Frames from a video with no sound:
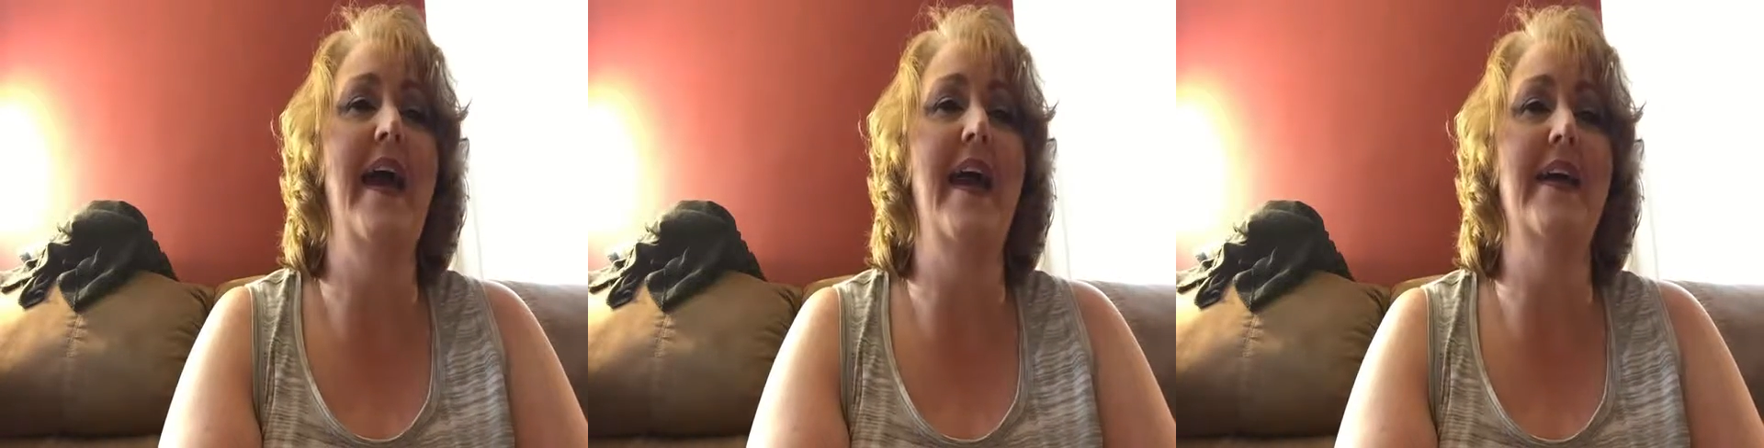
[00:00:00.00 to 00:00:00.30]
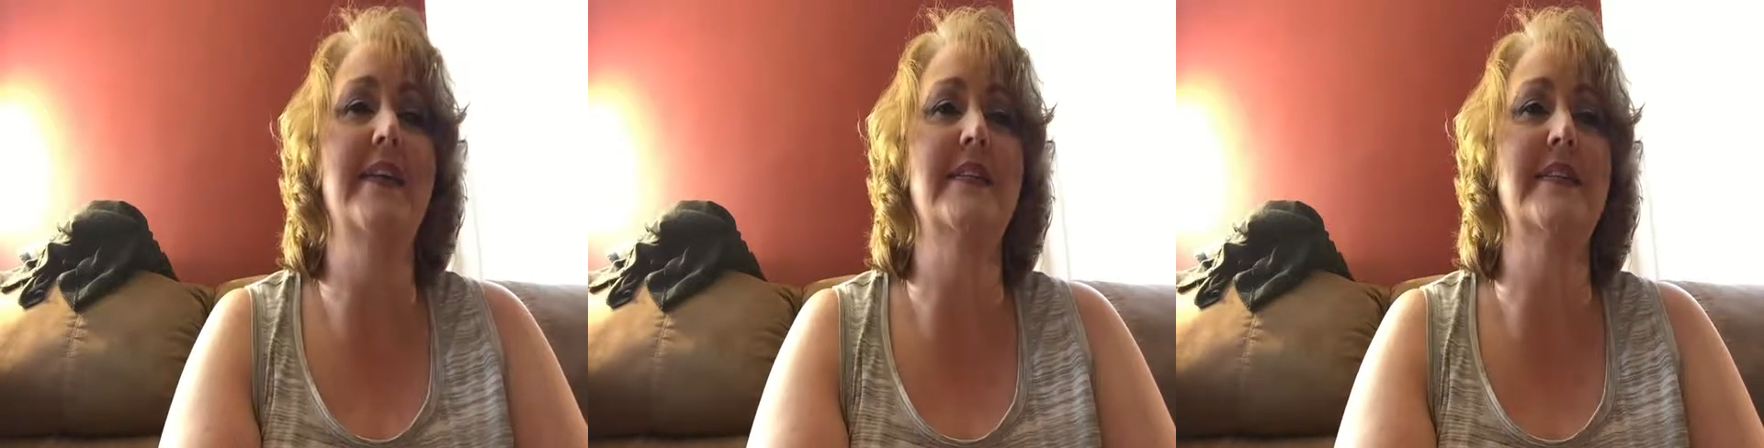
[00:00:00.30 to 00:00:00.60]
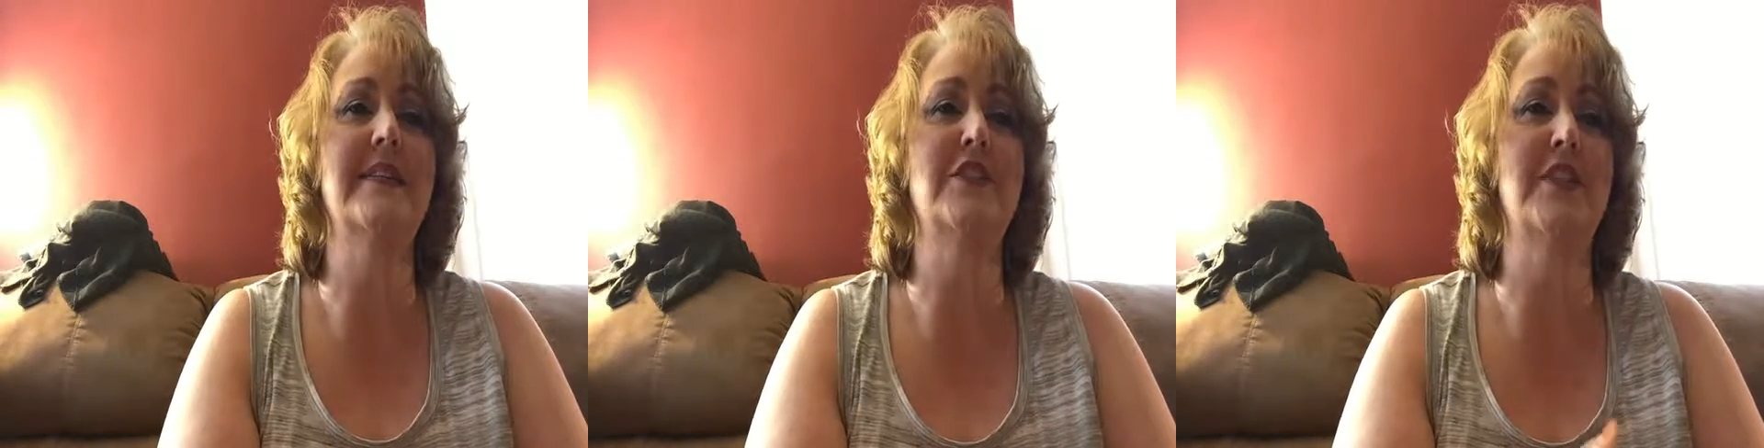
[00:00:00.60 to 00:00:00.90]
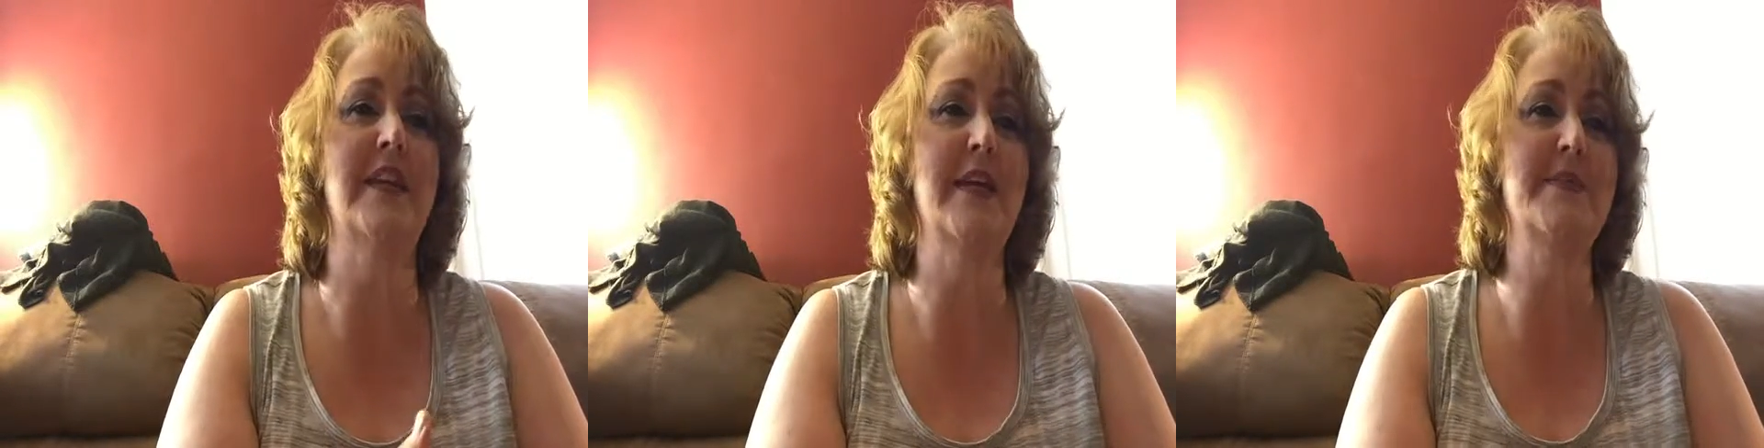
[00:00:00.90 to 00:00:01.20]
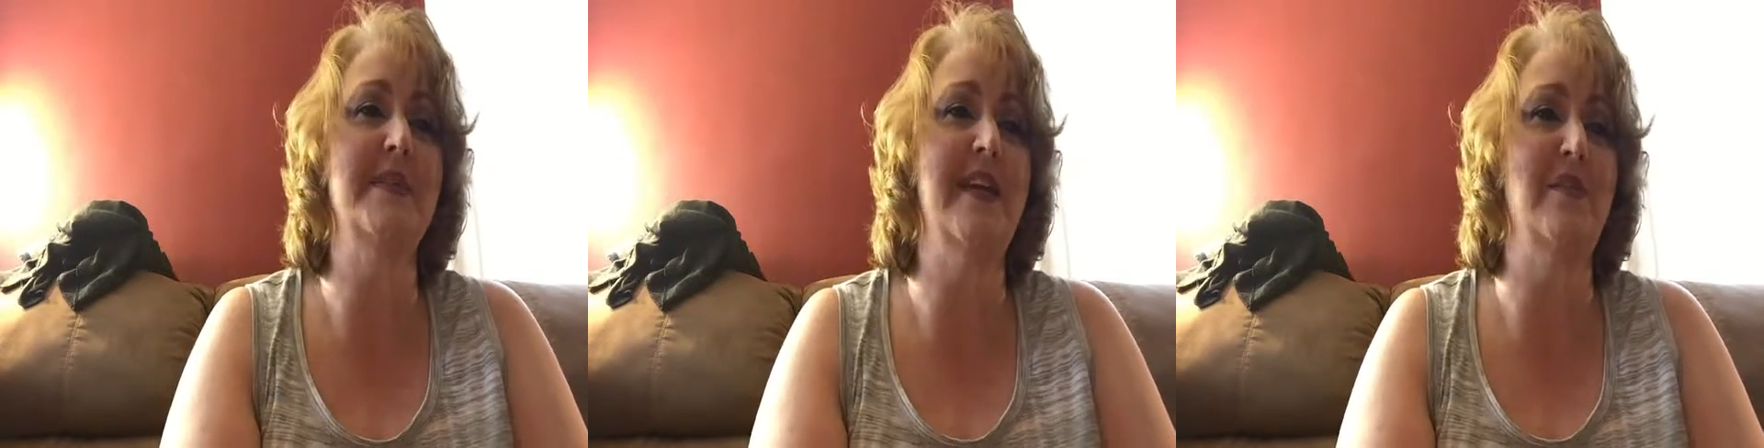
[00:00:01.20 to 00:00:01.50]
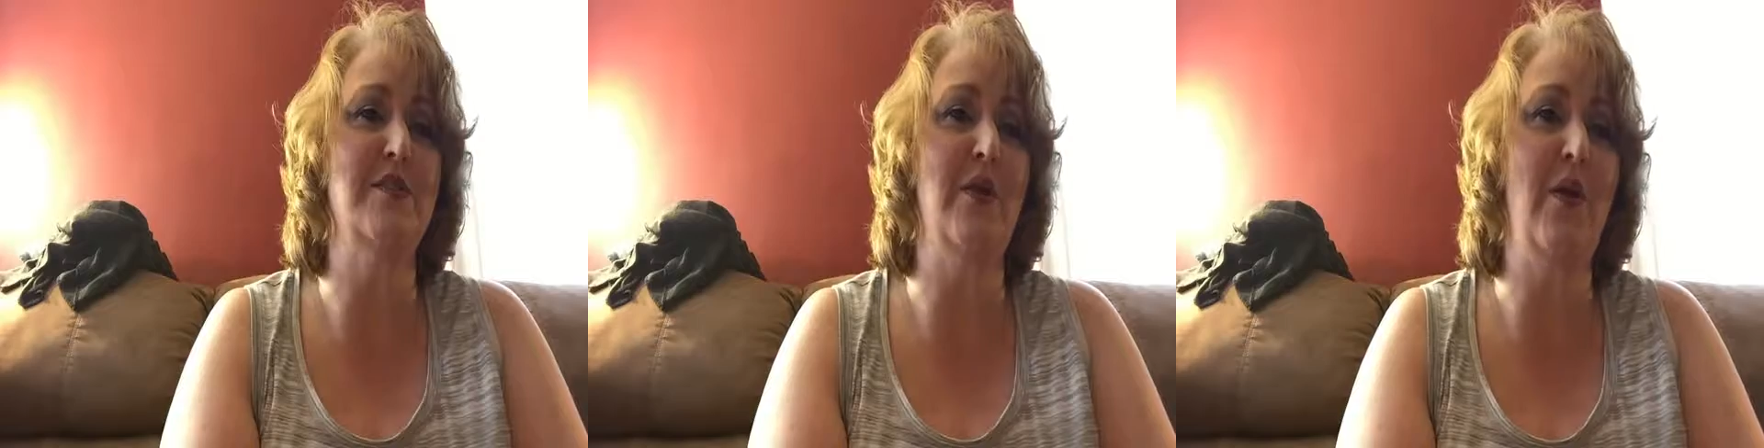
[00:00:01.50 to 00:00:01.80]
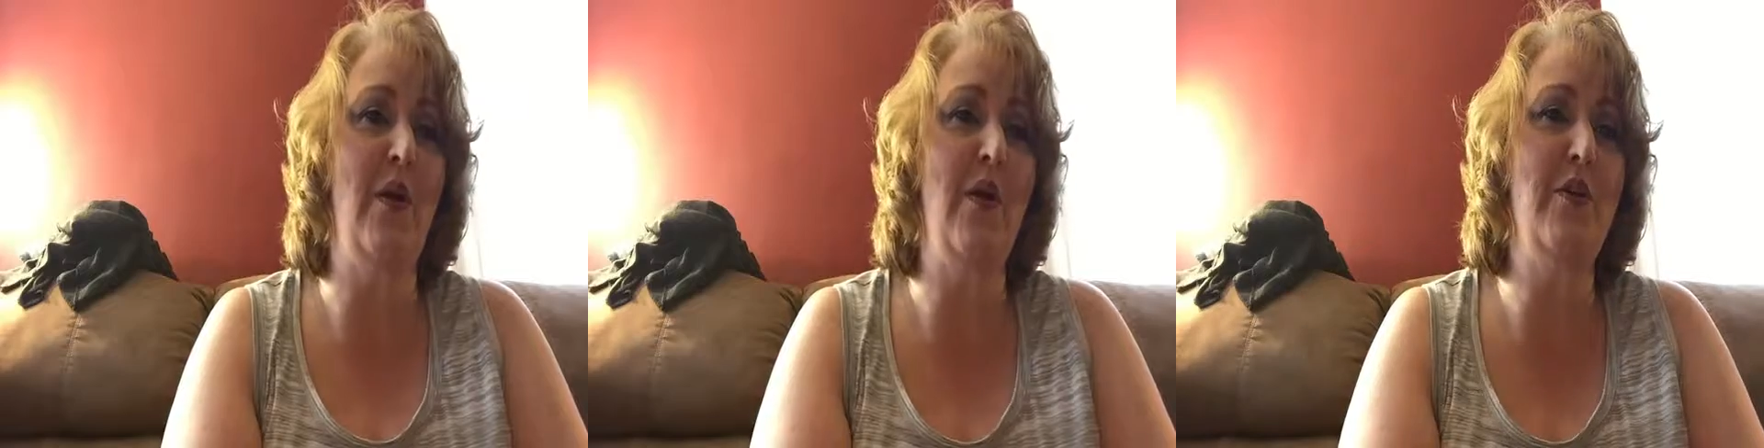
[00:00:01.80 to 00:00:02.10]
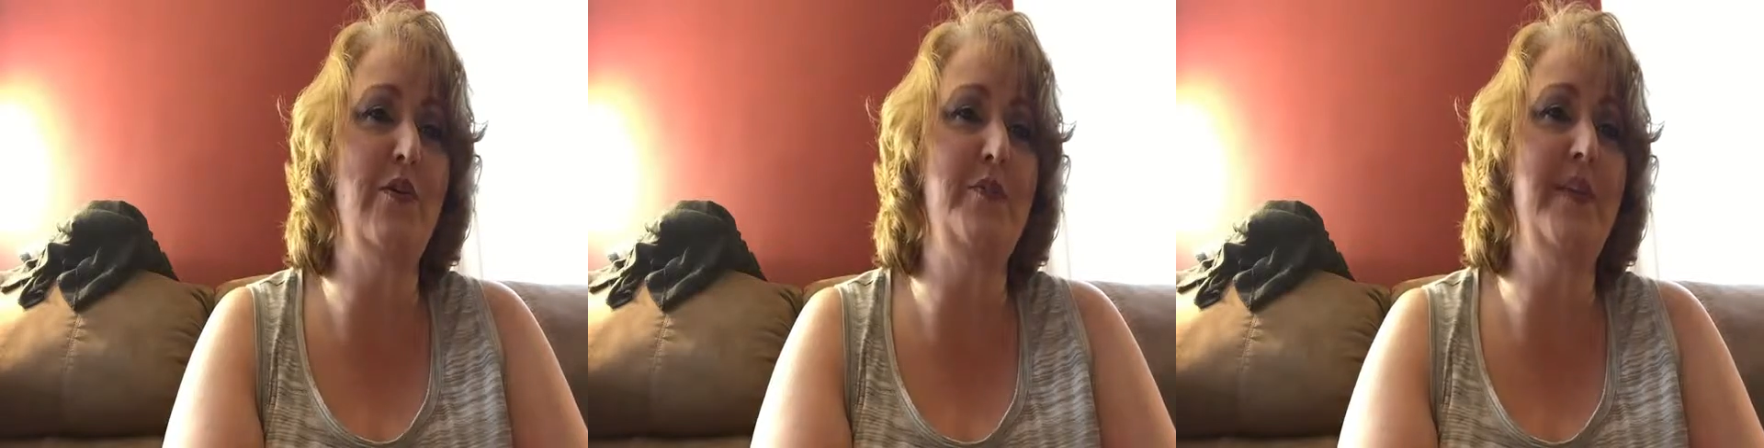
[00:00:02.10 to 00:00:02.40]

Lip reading: and she keeps it down to earth,